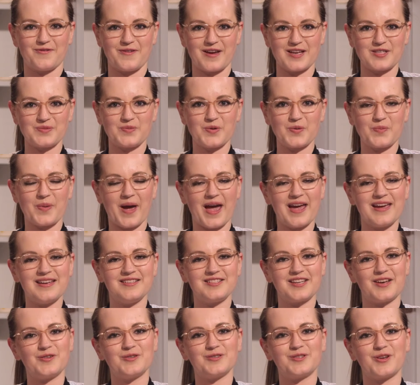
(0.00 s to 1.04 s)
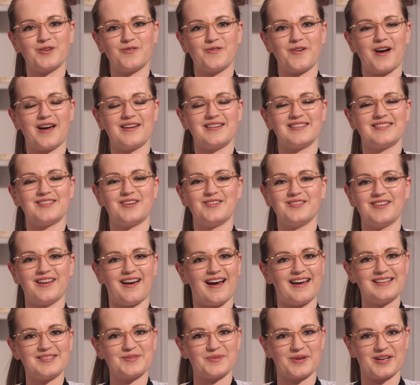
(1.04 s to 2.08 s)
Facebook page, and also find us
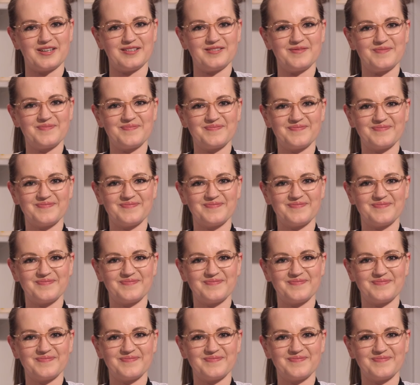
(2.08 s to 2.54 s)
online as well.